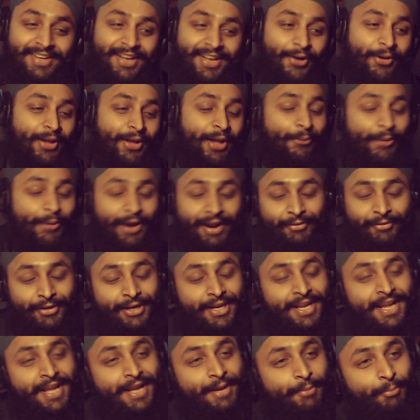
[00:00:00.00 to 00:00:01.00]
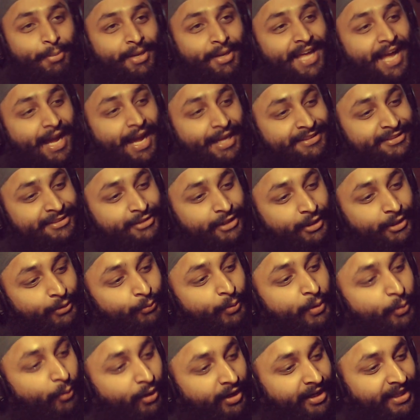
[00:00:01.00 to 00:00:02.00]
Okay, whatever. But yeah,
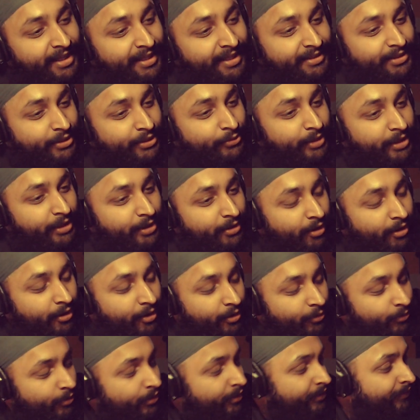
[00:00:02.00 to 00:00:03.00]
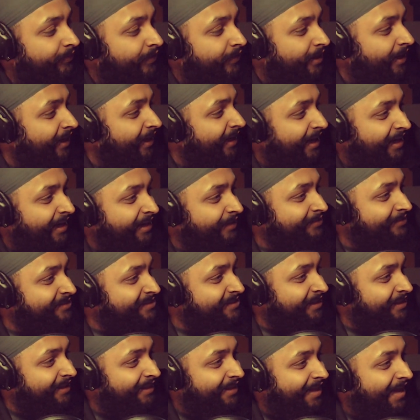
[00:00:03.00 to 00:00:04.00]
we wanted to get the green card. Oh, fuck, I can't even
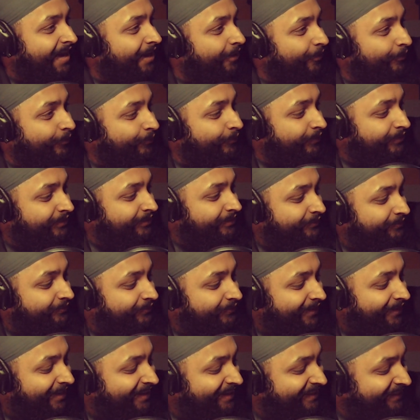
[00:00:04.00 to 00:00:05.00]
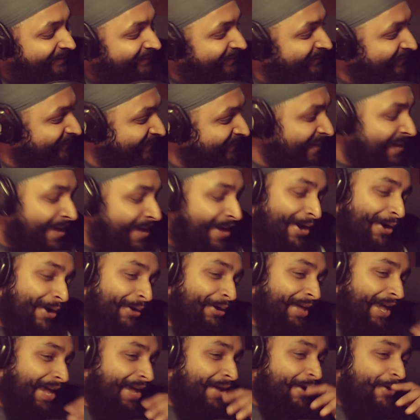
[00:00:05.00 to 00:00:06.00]
say that over the fuck, dude.
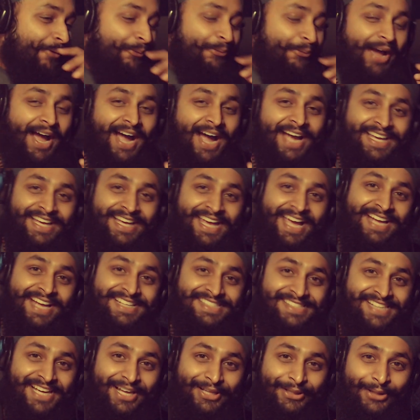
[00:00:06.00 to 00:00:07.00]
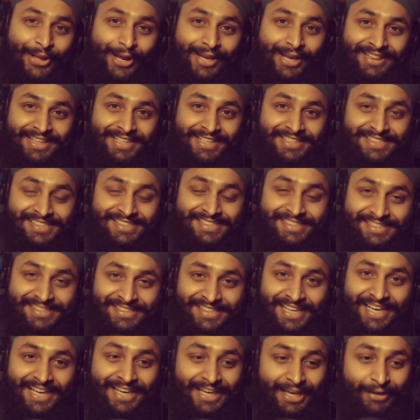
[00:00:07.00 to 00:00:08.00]
Okay, I can't say a lot of things because it's
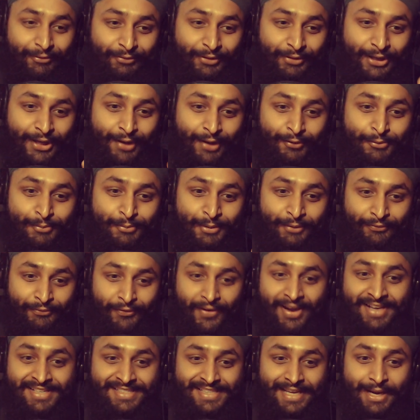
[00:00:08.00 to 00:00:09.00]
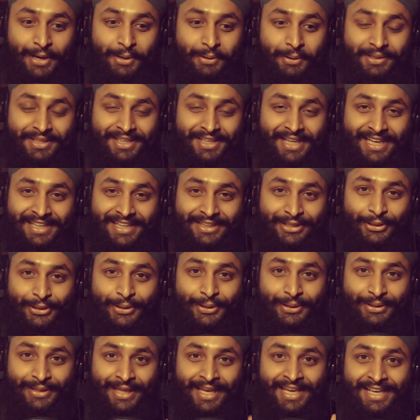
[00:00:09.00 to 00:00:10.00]
like if the government finds out, like
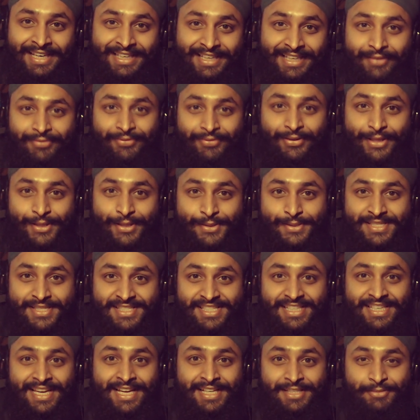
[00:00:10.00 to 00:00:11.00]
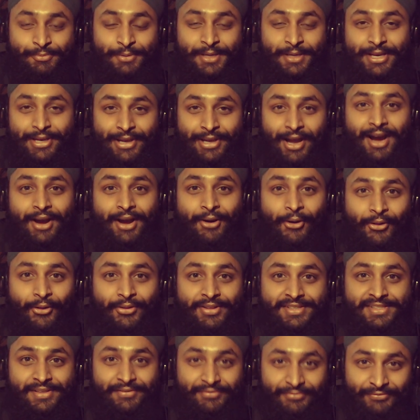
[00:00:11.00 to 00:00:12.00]
they can definitely use this against me and not call
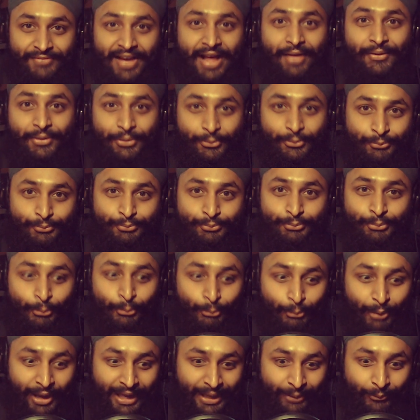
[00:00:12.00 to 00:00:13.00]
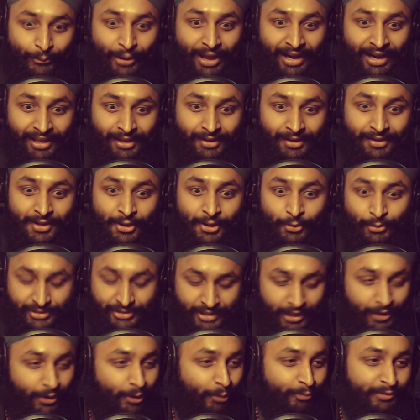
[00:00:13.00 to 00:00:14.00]
this a valid like wedding,
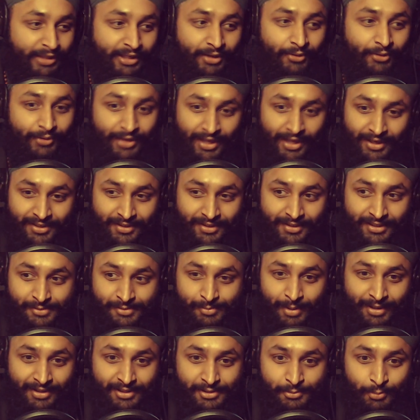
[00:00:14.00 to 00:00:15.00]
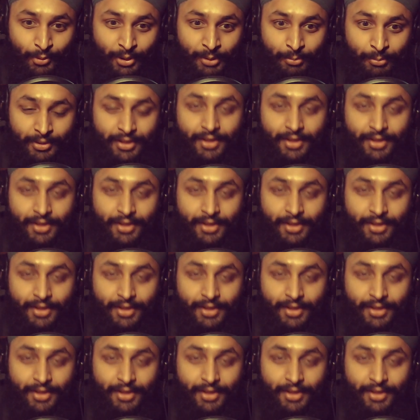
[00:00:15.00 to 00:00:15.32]
which I hope they don't get to this by this point.